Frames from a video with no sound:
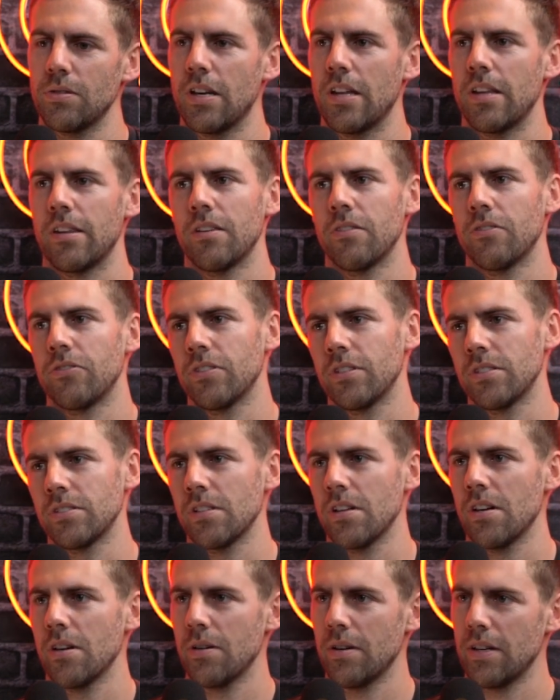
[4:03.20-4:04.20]
and the
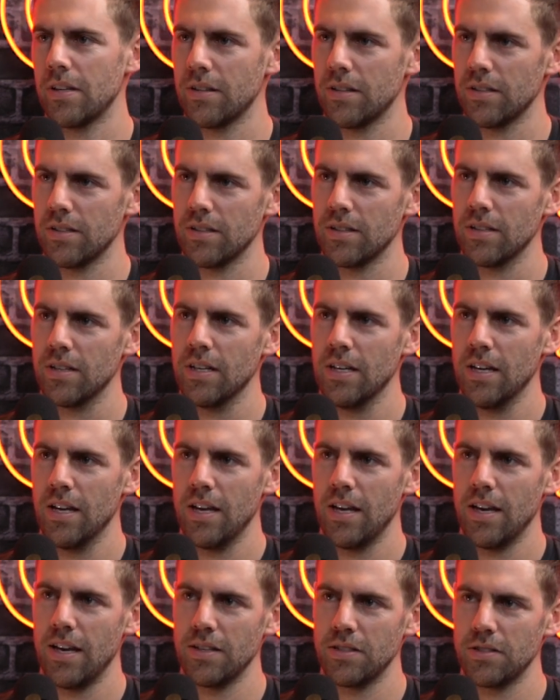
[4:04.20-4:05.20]
physio
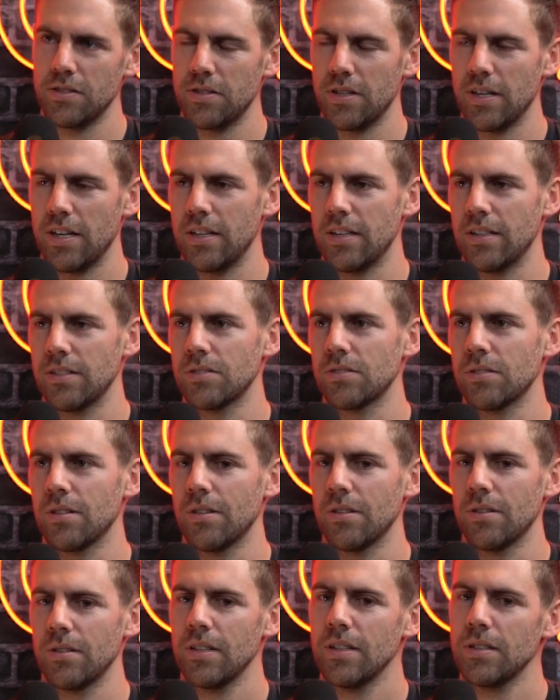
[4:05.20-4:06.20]
and trainers.
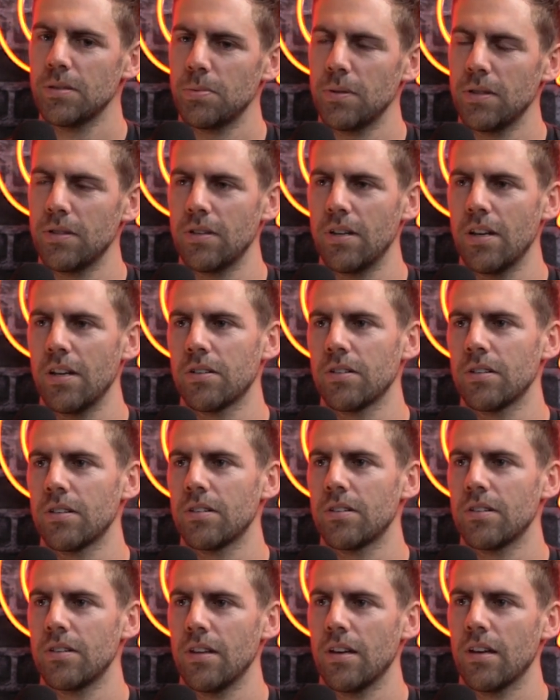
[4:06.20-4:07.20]
So it's been really good
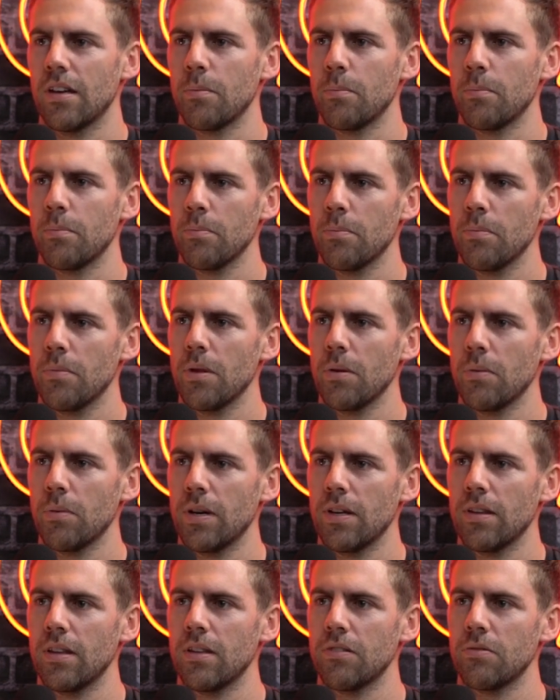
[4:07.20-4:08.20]
the
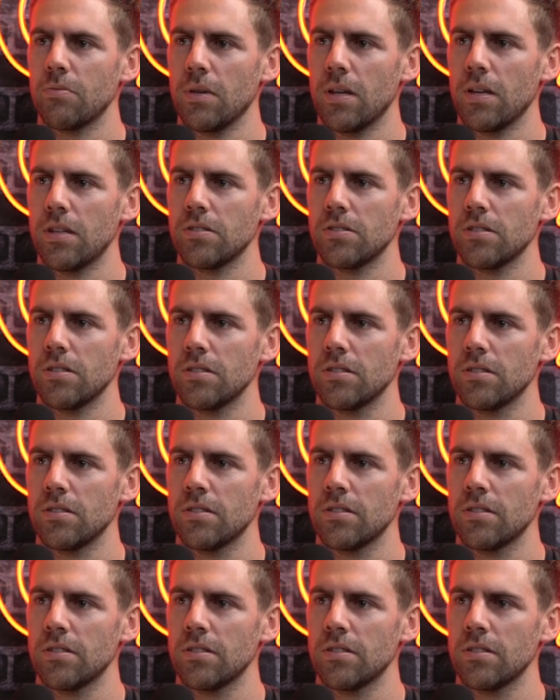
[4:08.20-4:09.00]
way they've managed it.